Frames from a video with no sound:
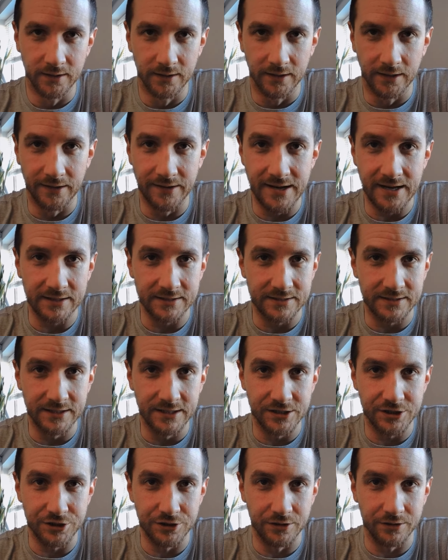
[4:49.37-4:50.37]
and that's the
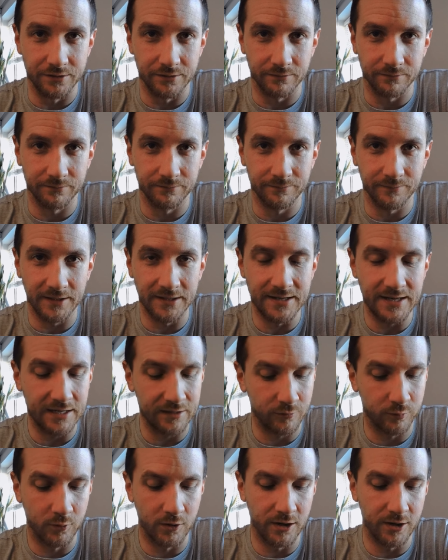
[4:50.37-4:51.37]
issue, and
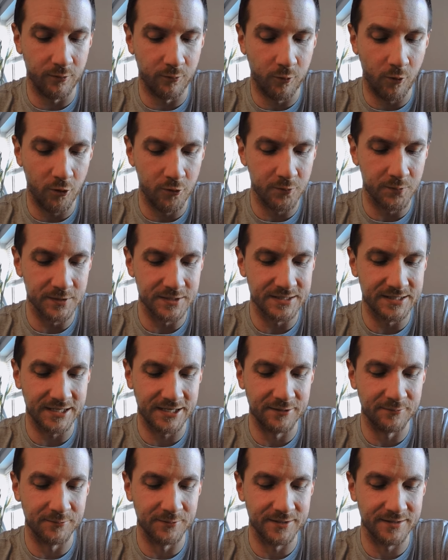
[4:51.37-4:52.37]
that's why I won't be
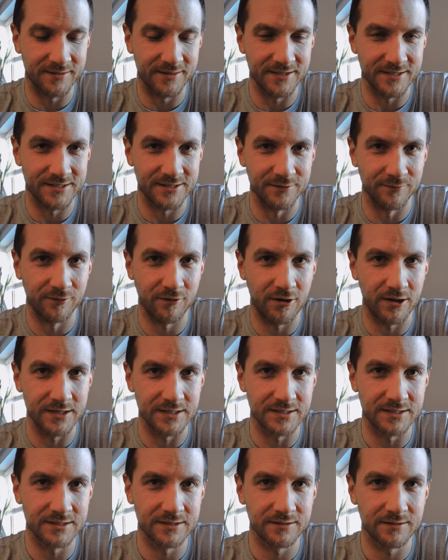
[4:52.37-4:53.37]
sticking with this
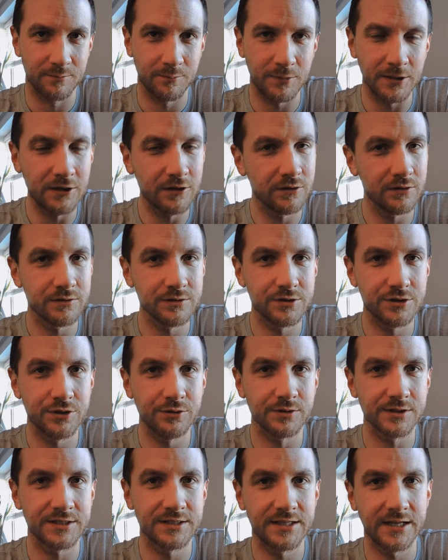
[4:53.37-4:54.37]
device. Because
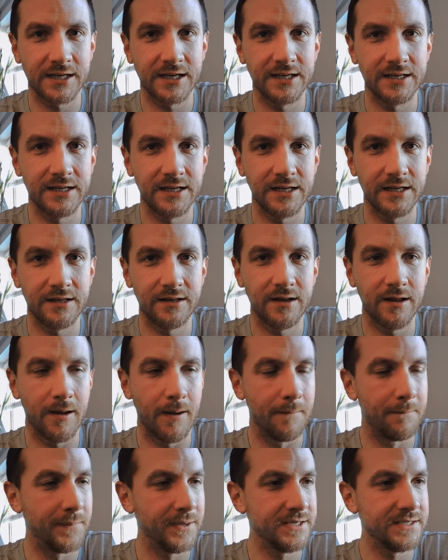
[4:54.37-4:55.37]
you are sticking in
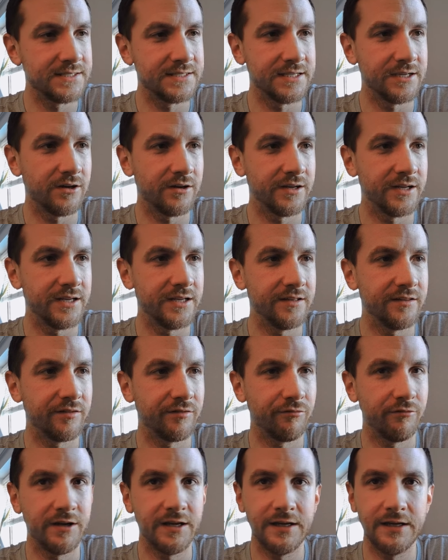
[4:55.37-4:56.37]
a PCIe
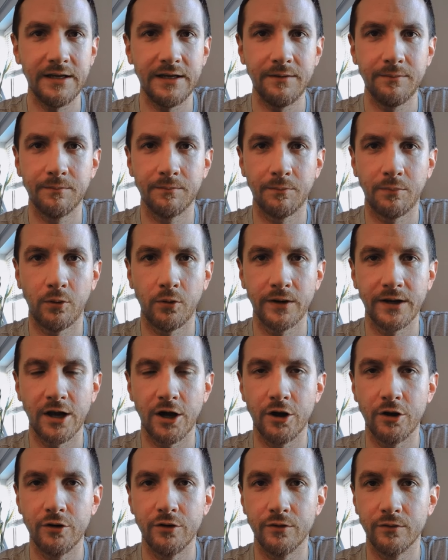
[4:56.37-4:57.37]

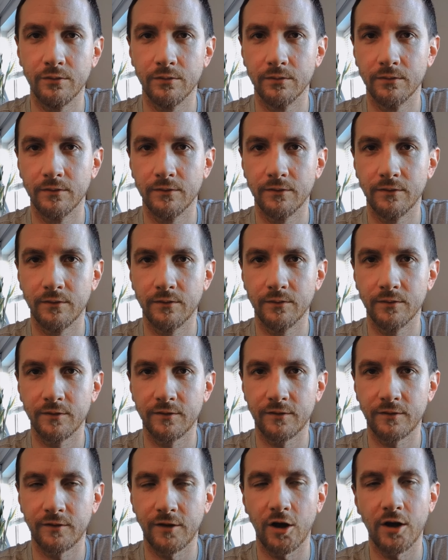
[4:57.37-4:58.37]
3.0
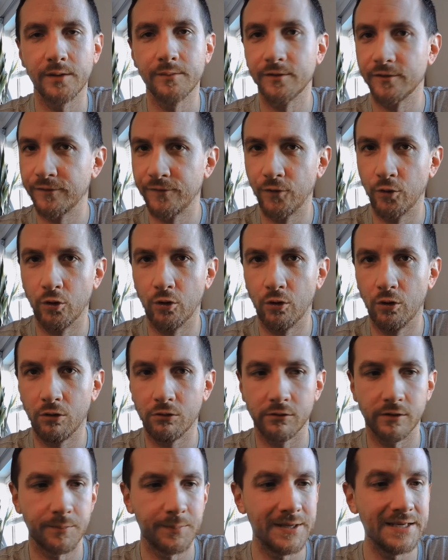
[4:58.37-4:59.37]
times 4
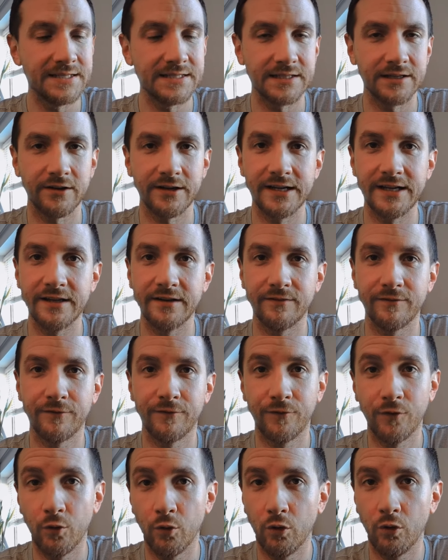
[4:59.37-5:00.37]
or a PCIe
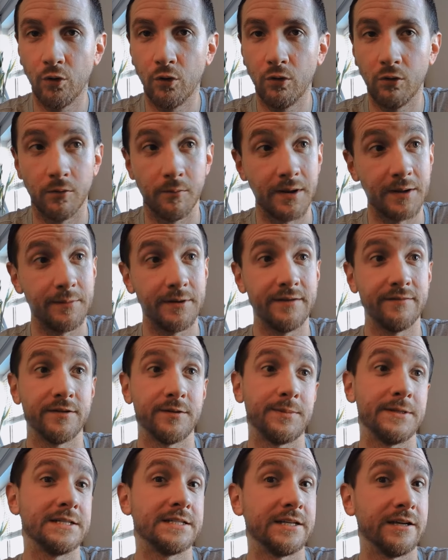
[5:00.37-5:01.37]
4 or maybe even
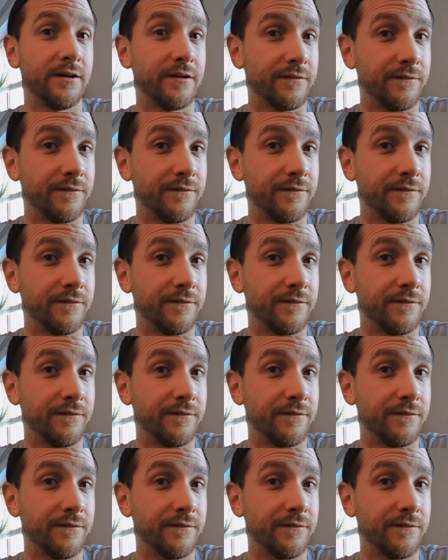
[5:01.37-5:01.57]
a PCIe